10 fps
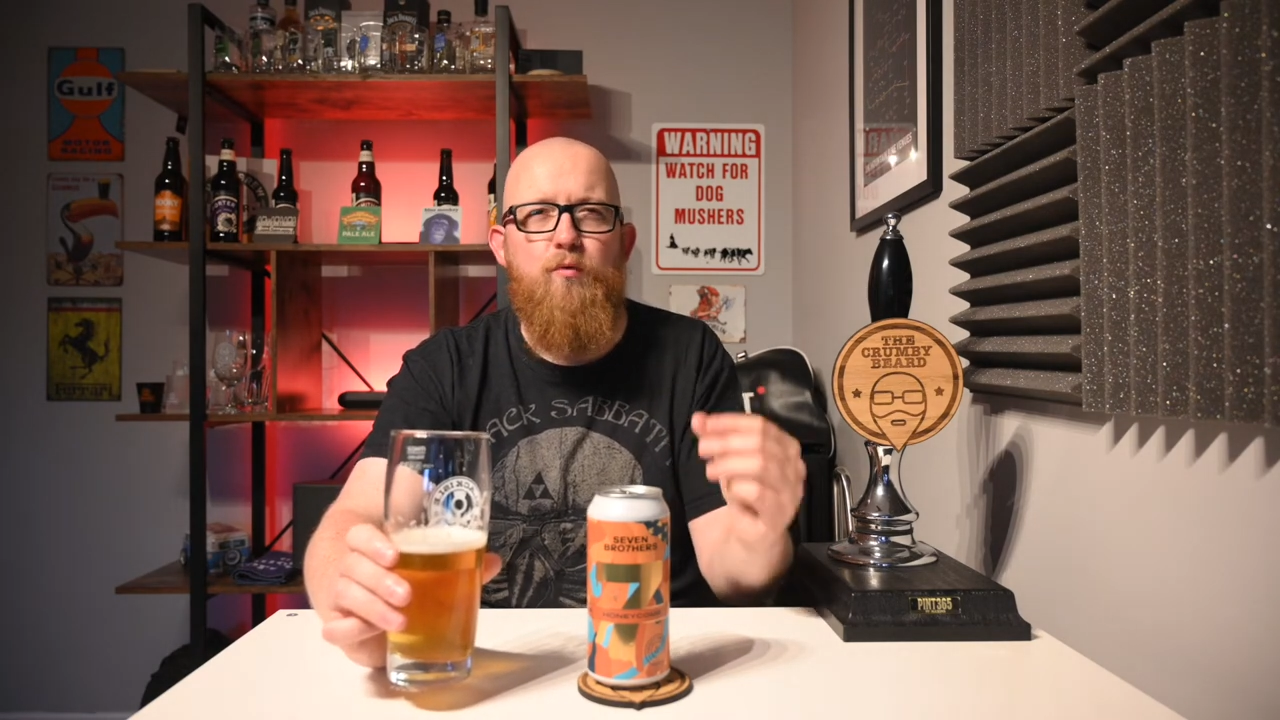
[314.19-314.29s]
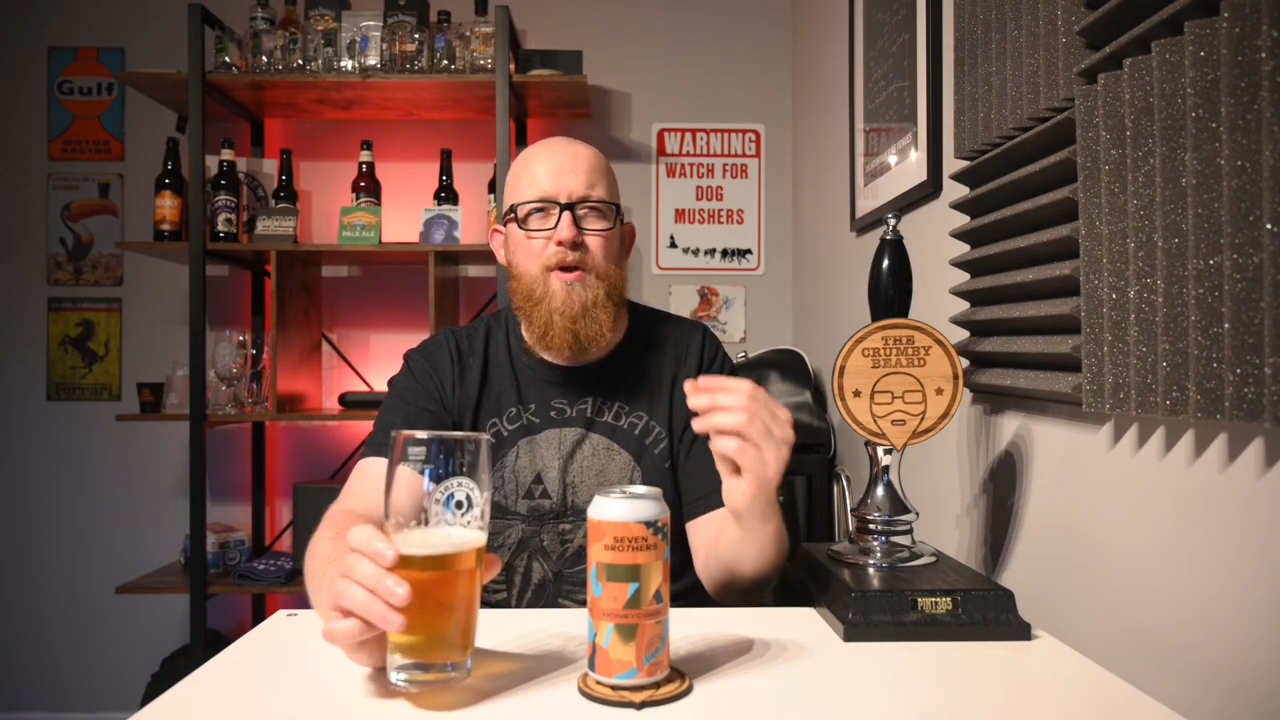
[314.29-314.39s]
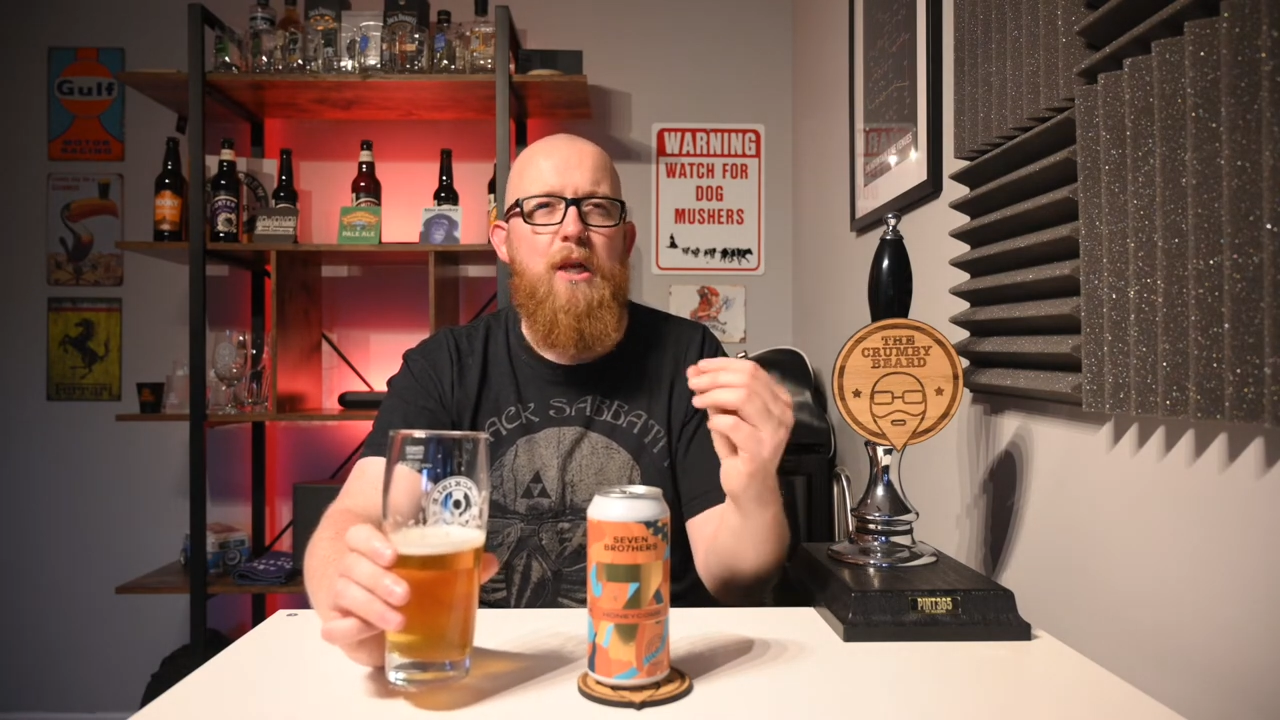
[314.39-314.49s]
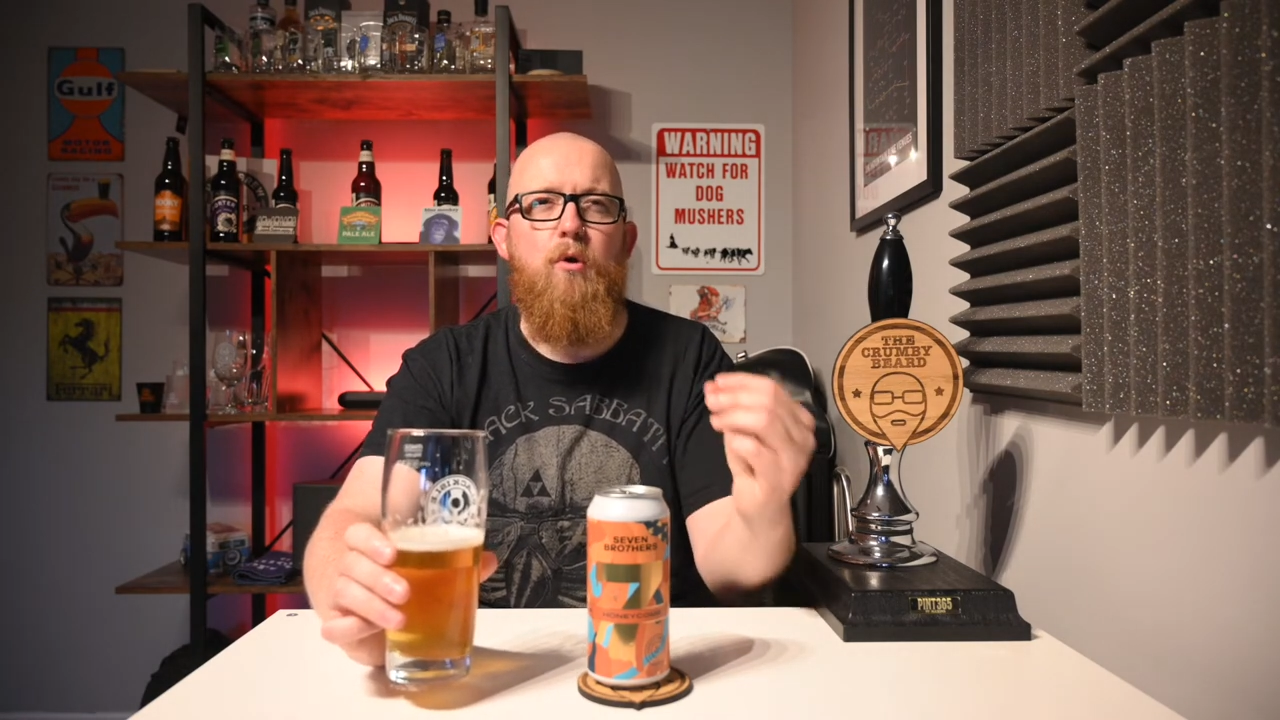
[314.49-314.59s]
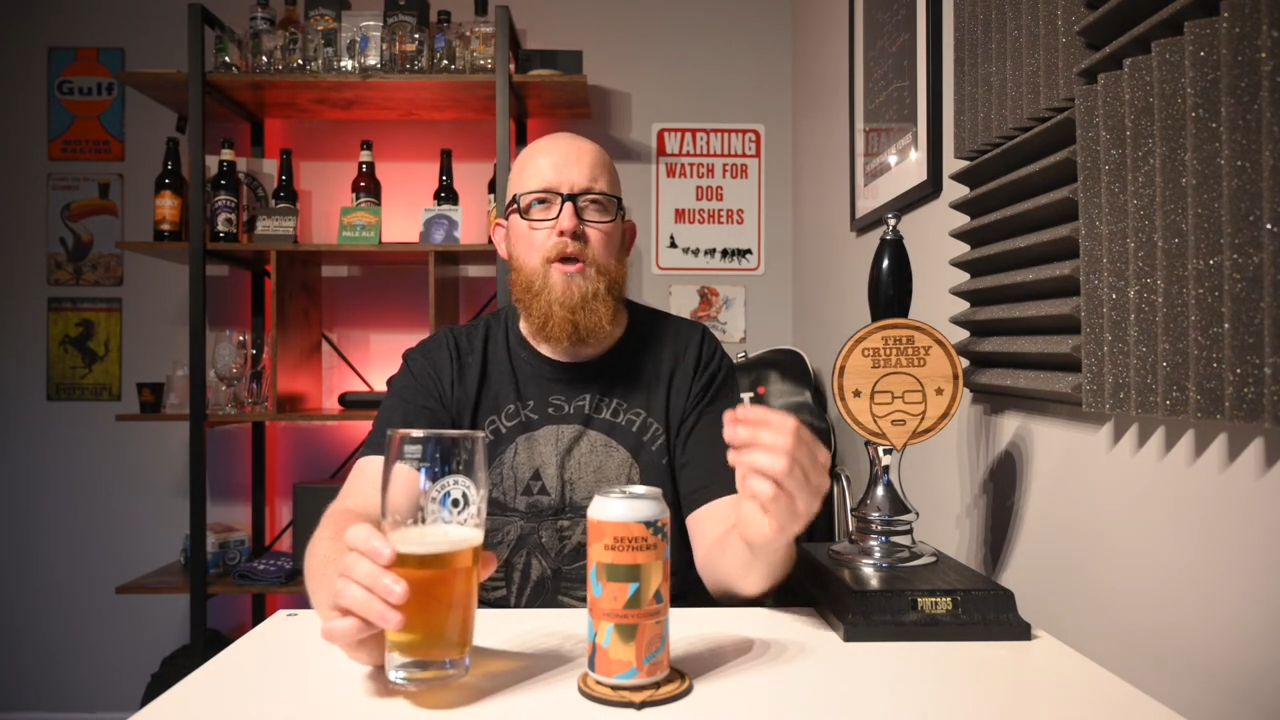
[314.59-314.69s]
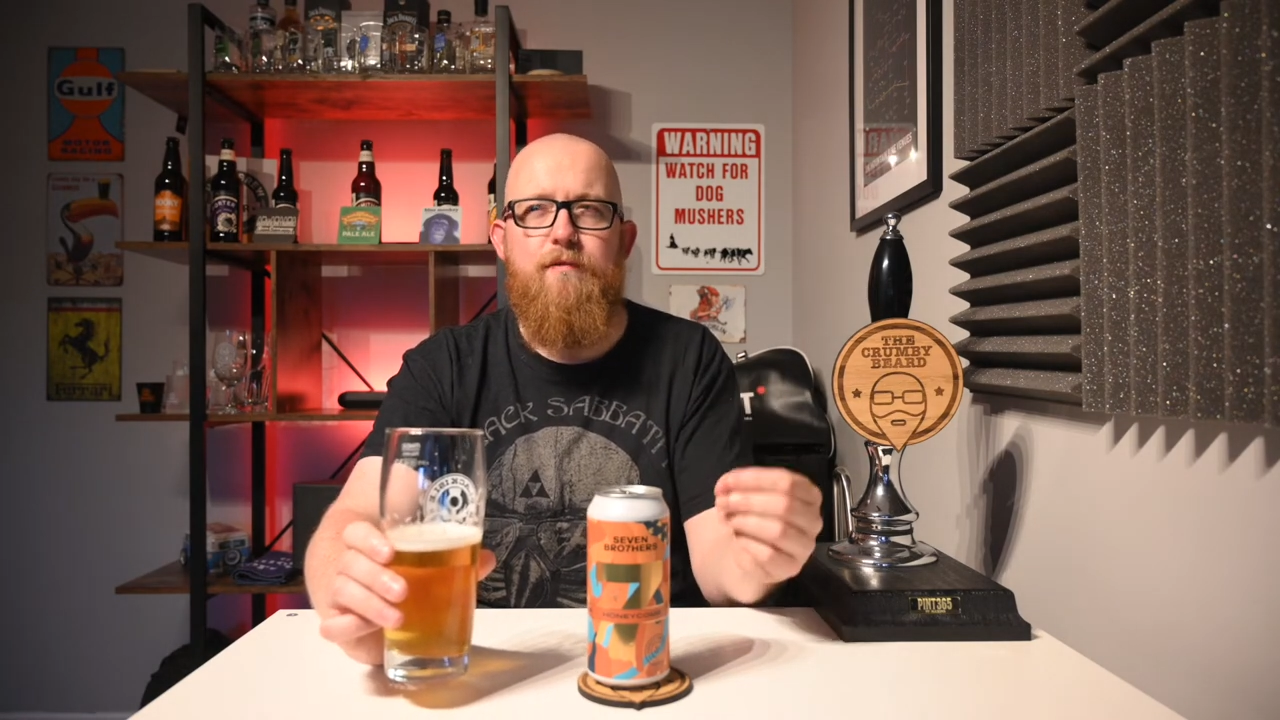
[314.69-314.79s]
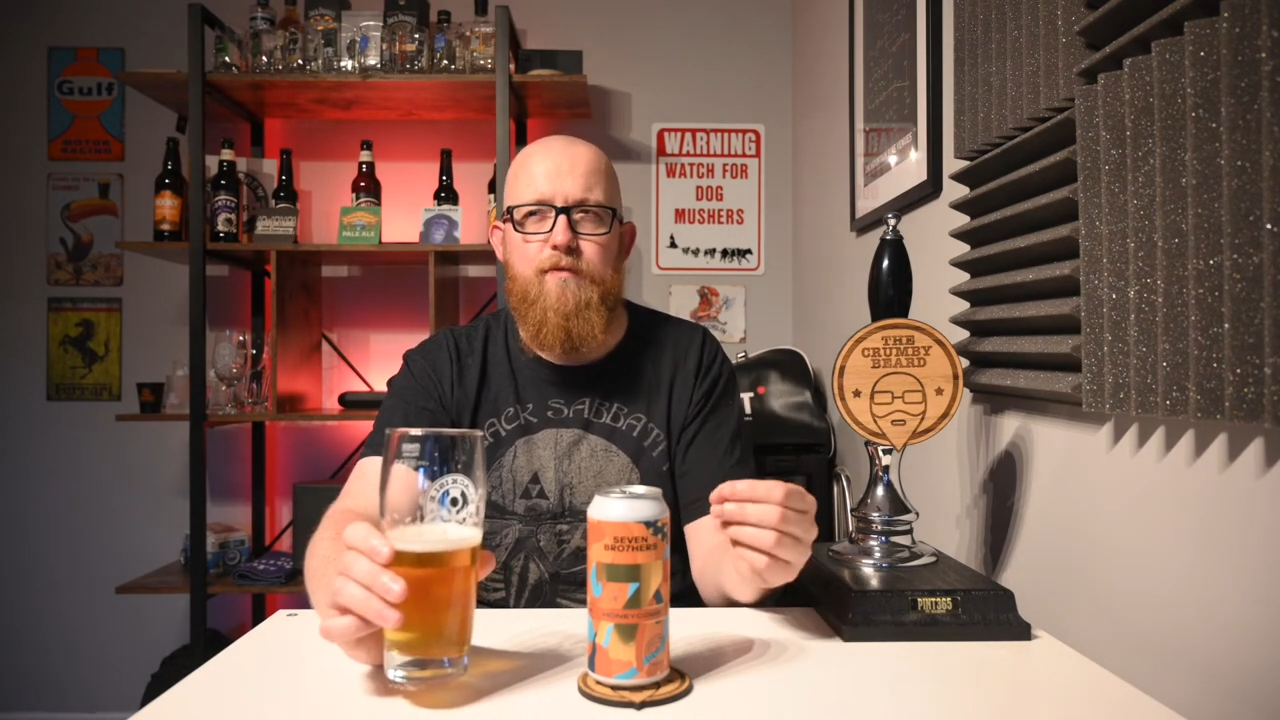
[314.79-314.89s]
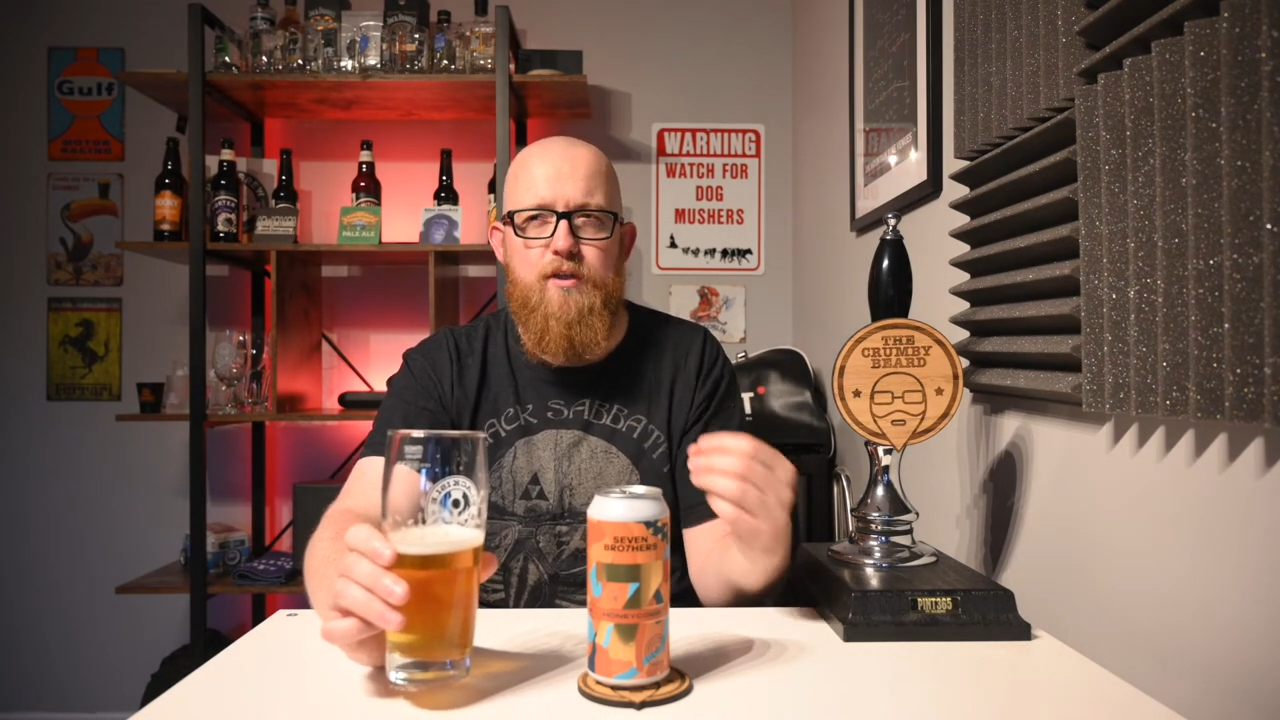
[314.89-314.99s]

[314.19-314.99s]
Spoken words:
really looking for